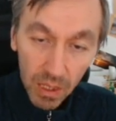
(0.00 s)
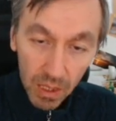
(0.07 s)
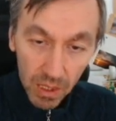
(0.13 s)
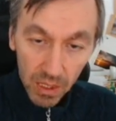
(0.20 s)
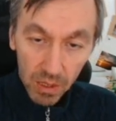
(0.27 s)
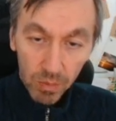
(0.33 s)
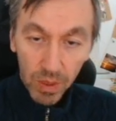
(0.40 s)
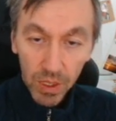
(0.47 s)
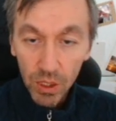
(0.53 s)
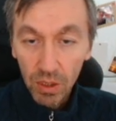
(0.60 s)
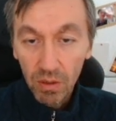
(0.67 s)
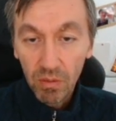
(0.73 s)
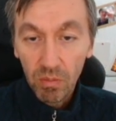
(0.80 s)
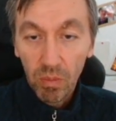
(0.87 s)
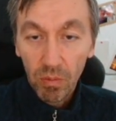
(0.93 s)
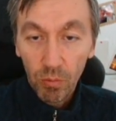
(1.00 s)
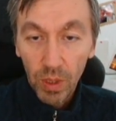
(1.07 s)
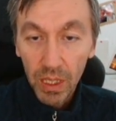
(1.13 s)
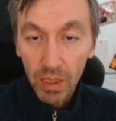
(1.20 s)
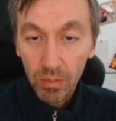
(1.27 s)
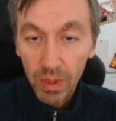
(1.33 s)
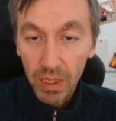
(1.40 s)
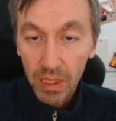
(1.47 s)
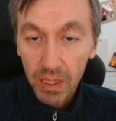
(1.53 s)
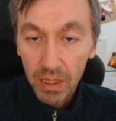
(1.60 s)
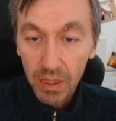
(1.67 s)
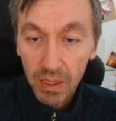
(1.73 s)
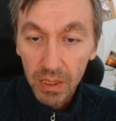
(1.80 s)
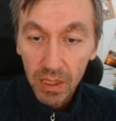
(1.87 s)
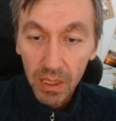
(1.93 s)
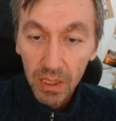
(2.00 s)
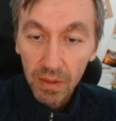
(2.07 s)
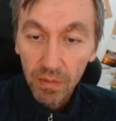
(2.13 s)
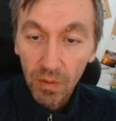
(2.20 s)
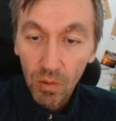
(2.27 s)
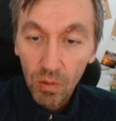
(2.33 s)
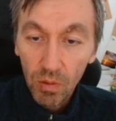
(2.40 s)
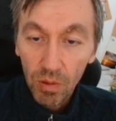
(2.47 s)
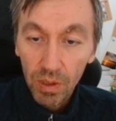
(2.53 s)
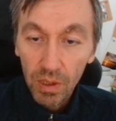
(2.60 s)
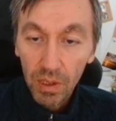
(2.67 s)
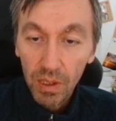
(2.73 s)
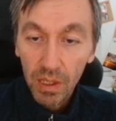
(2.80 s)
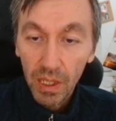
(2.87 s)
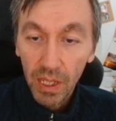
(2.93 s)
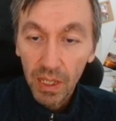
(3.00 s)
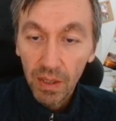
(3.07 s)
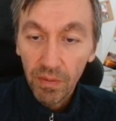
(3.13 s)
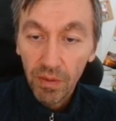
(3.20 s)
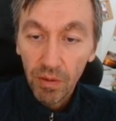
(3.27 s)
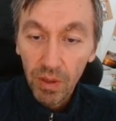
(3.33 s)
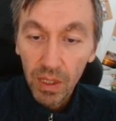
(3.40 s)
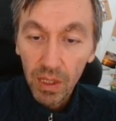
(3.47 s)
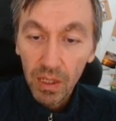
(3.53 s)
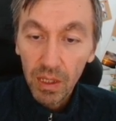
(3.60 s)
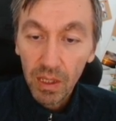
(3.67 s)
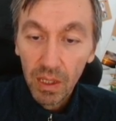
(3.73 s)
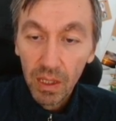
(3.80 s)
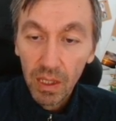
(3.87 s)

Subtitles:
especially if white plays e4, f3,